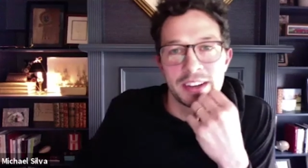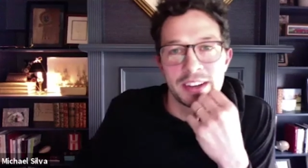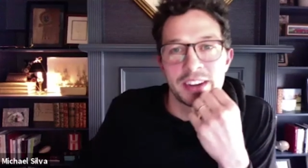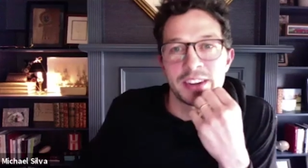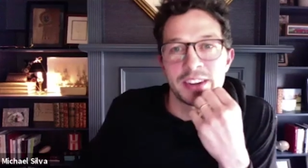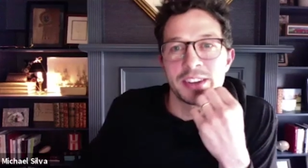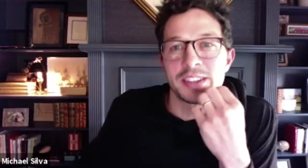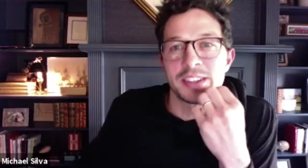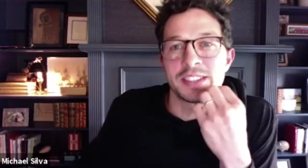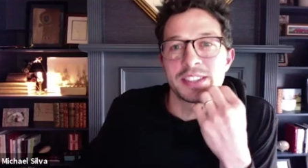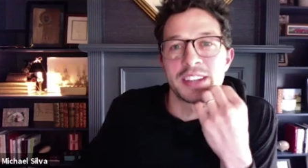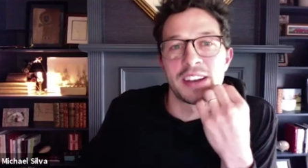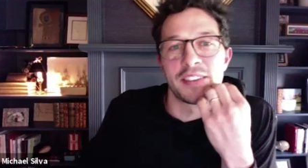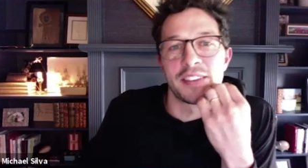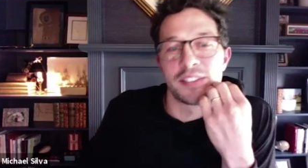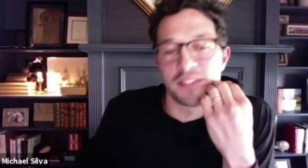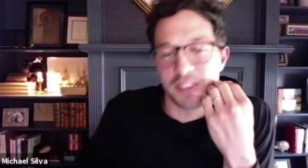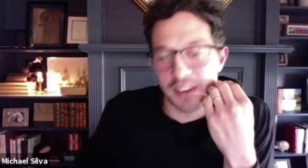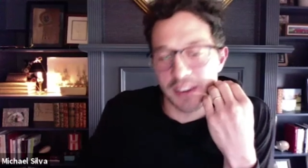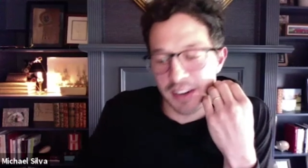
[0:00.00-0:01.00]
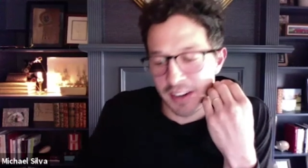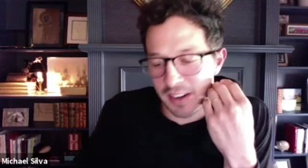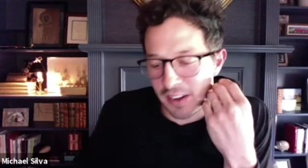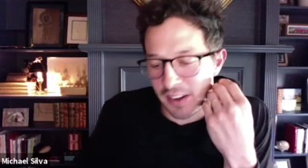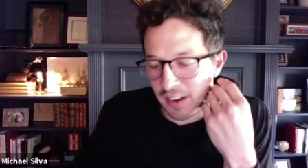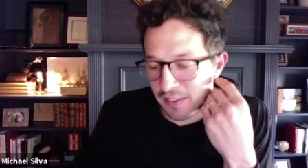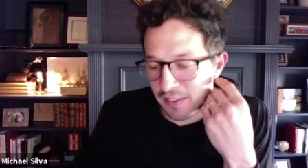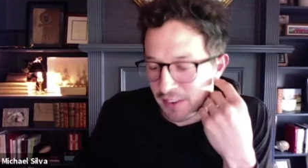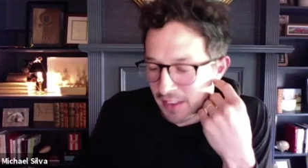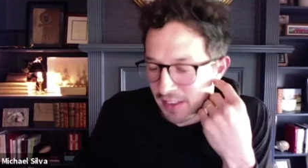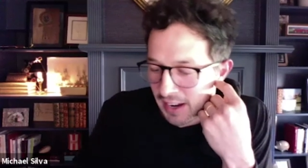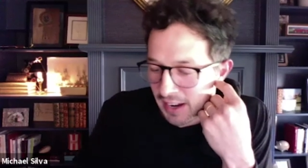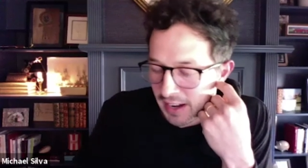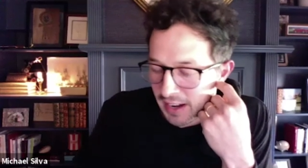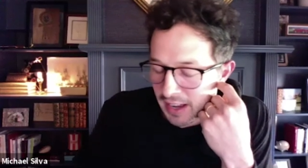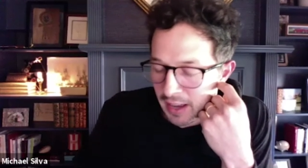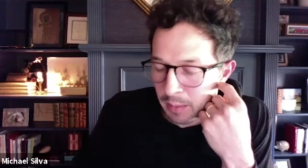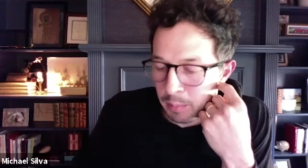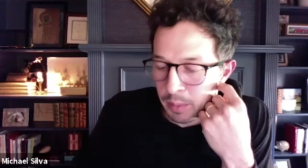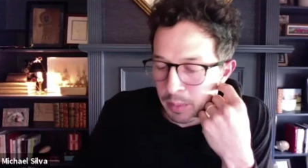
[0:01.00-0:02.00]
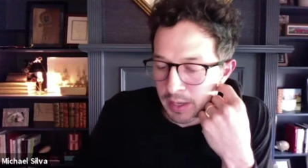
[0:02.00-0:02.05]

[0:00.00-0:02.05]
know your stuff if you're going to offer that up.